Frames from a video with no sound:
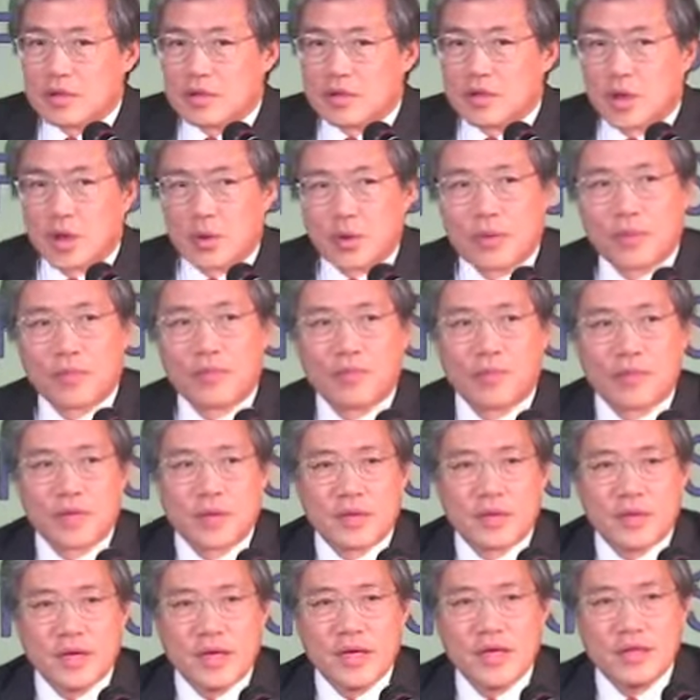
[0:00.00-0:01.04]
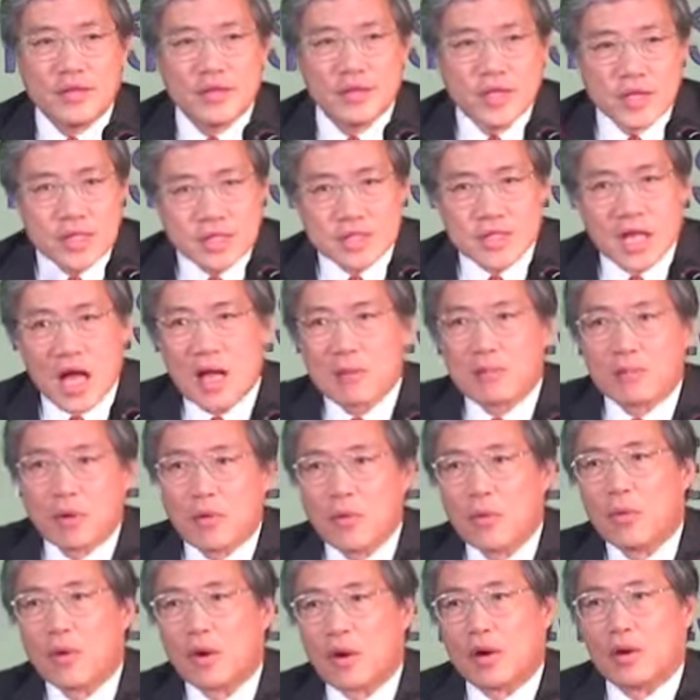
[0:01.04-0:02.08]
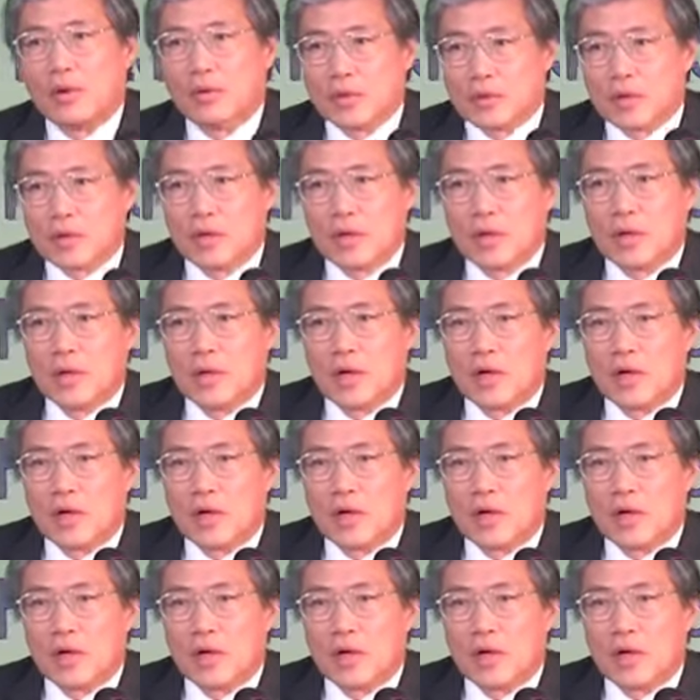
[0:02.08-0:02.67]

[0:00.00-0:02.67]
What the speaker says: So in this type of world